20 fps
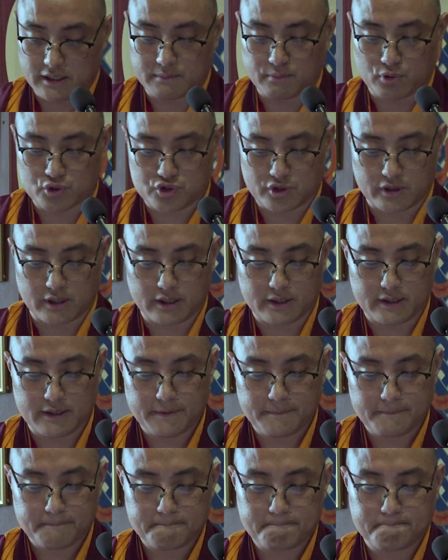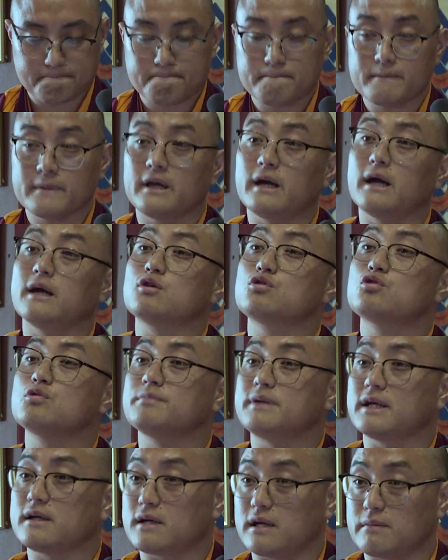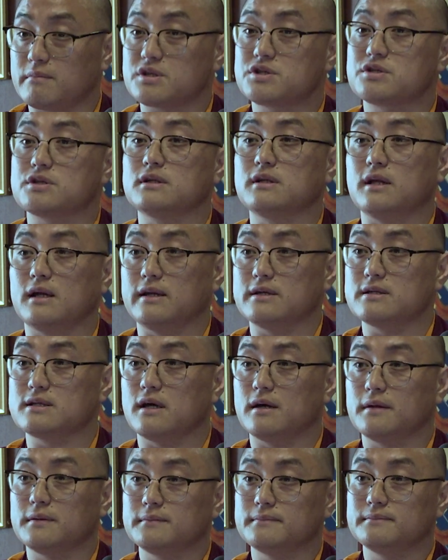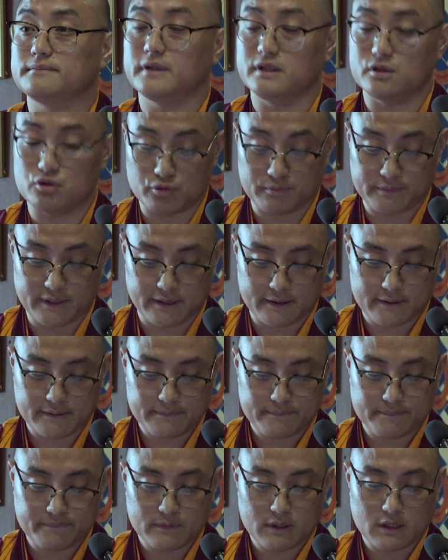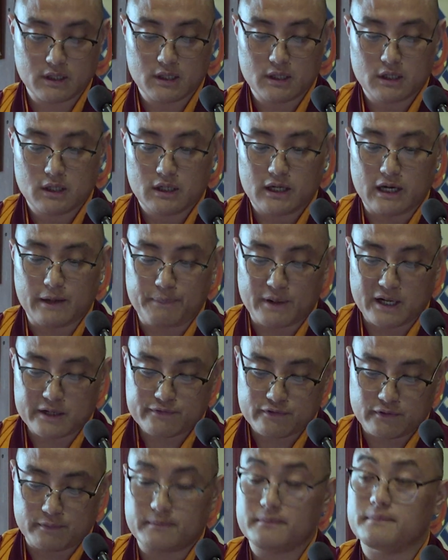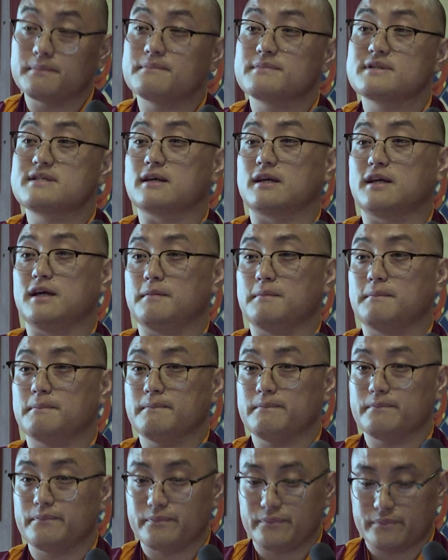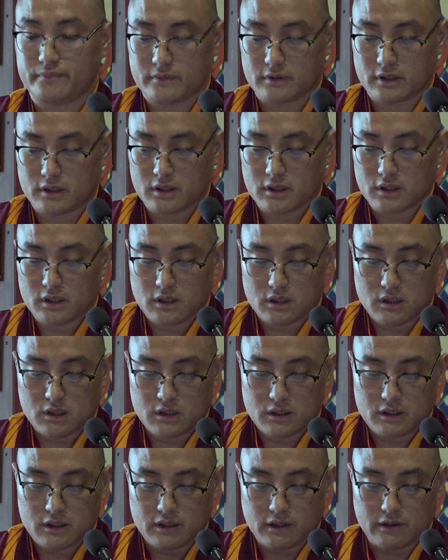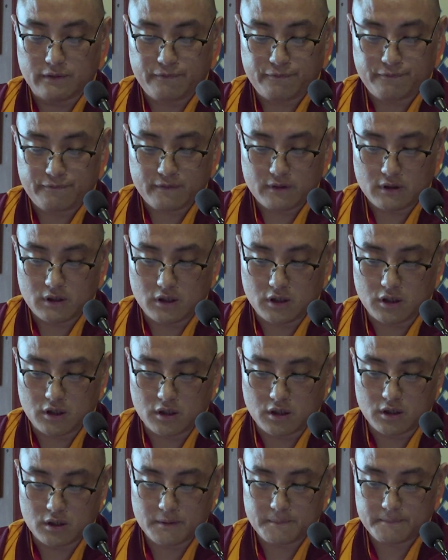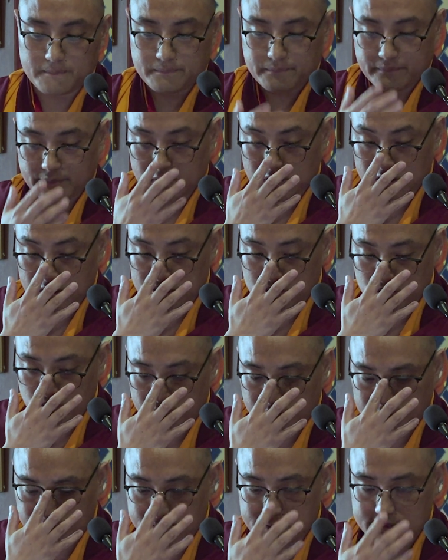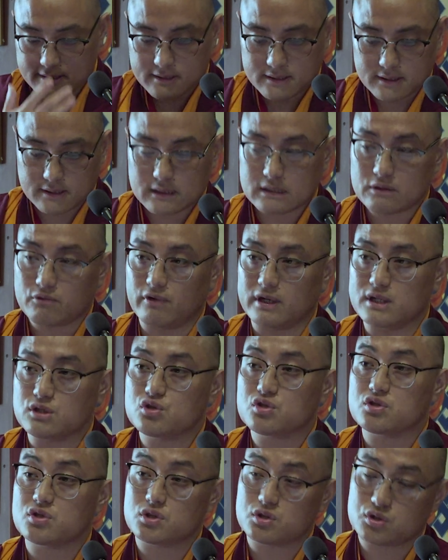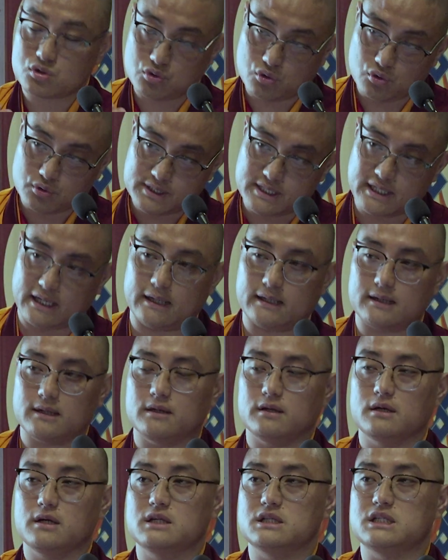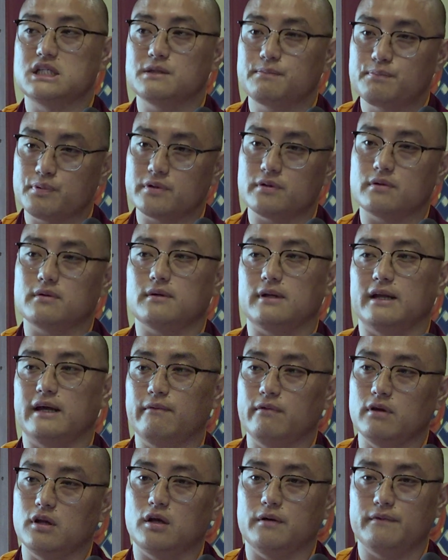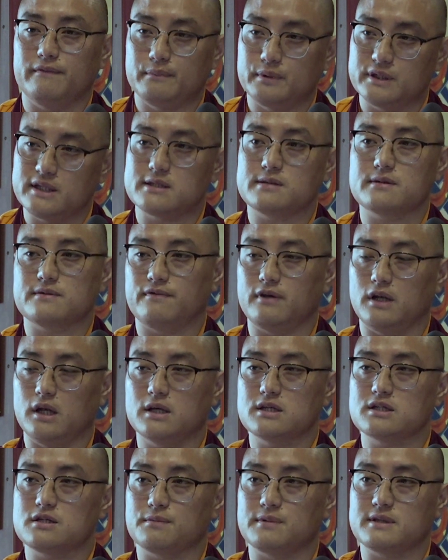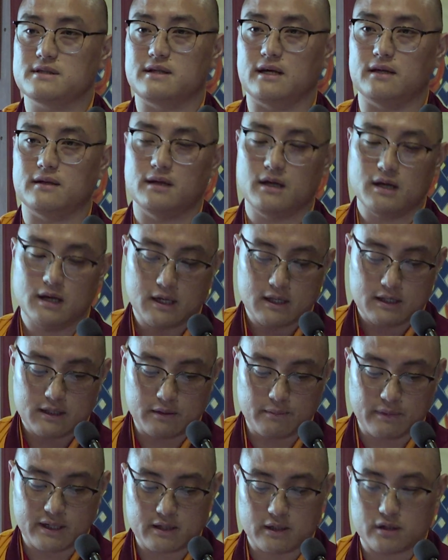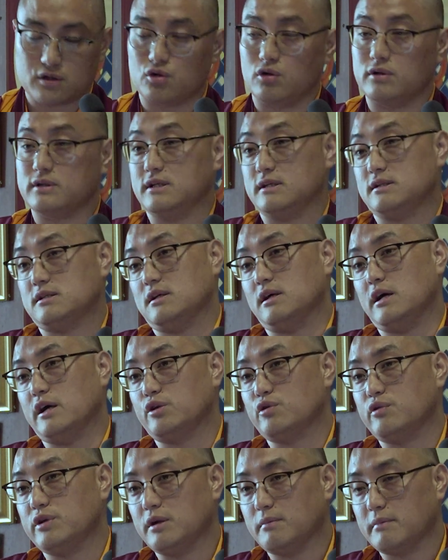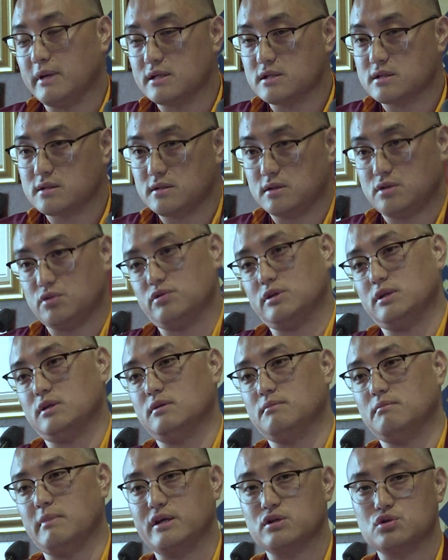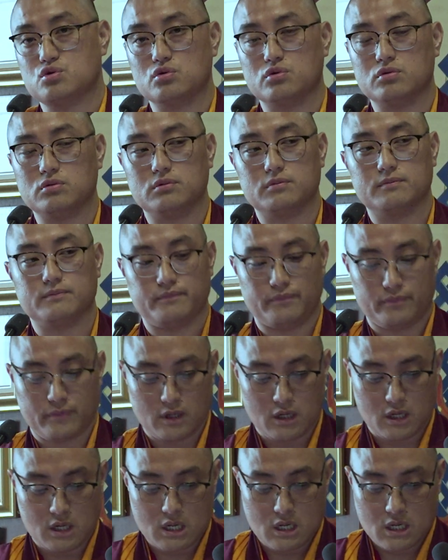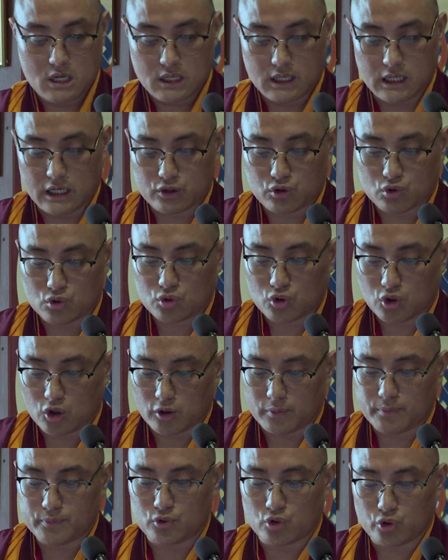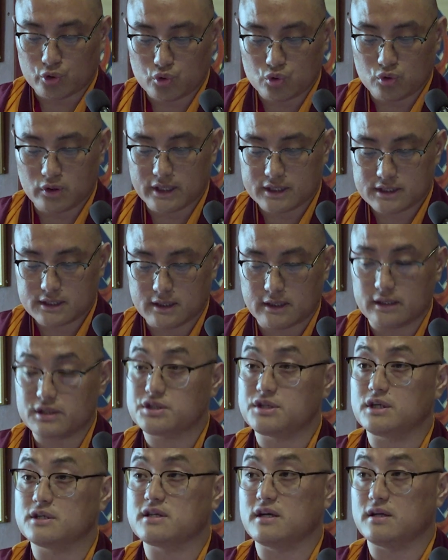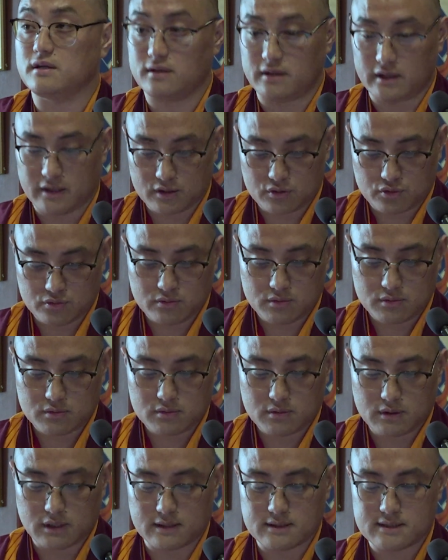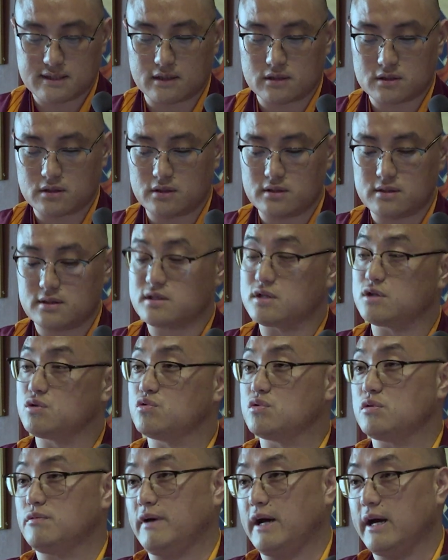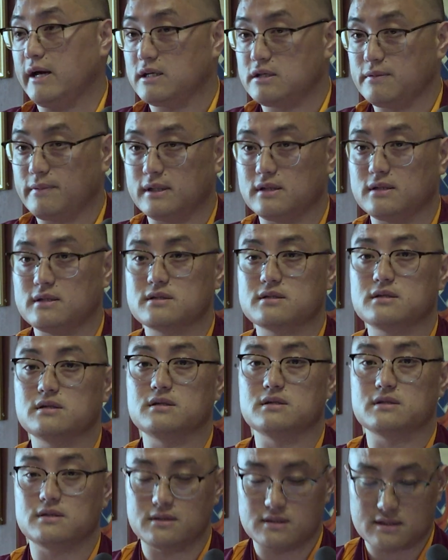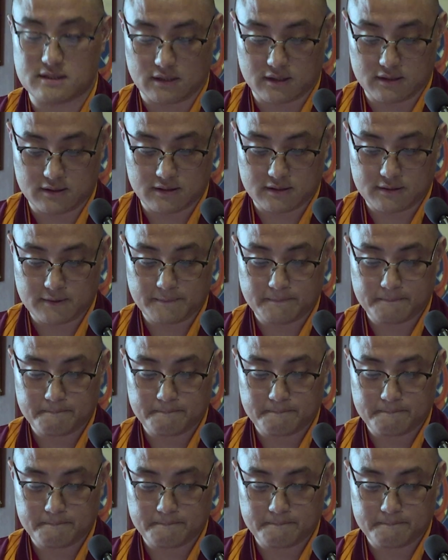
in Bojagari, and Rumtek Karmashri Nalanda in Rumtek. Apart from Sikkim, if students wants to take deeper level of Buddhist philosophies, then they might enroll at Ngagyur Nyingma Institute in Mysore, Ngagyur Tholop Dogyu Lekshiling Sheda in Dehradun, and Central Institute of Higher Tibetan Studies in Saranath.